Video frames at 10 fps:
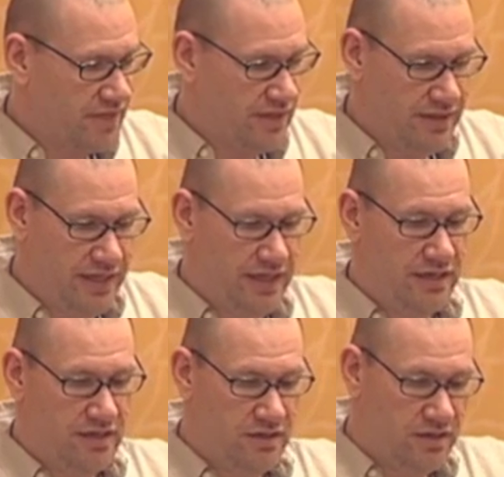
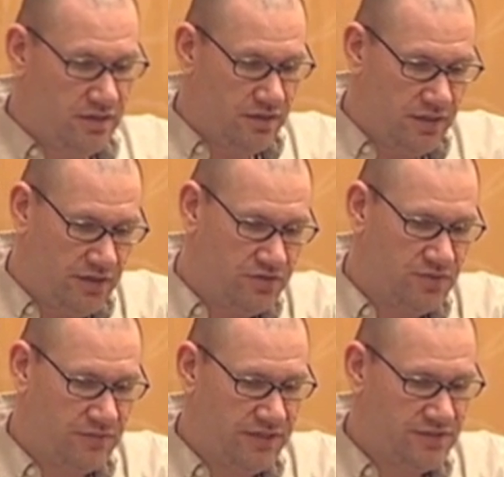then here are
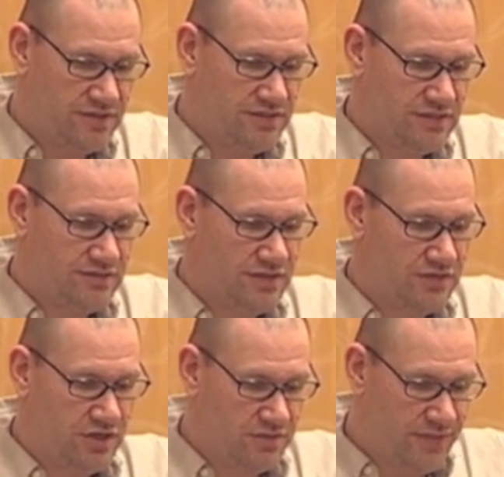some links to the things I
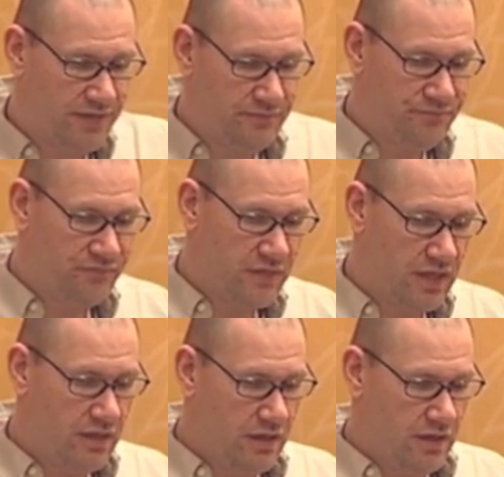talked about.
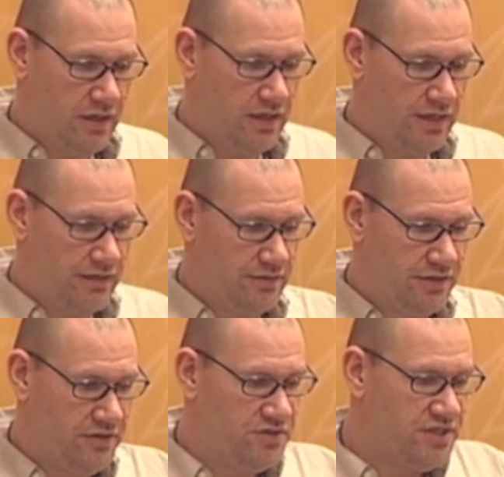Uh,
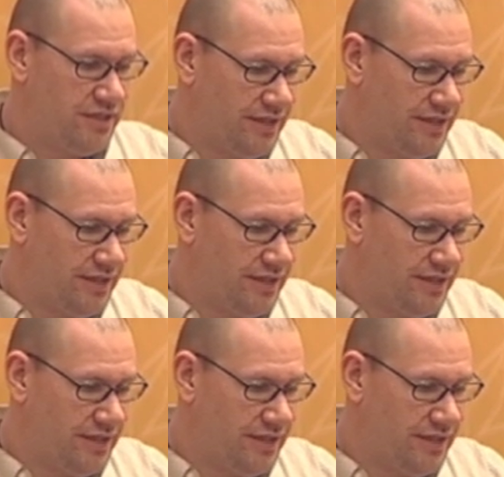here is the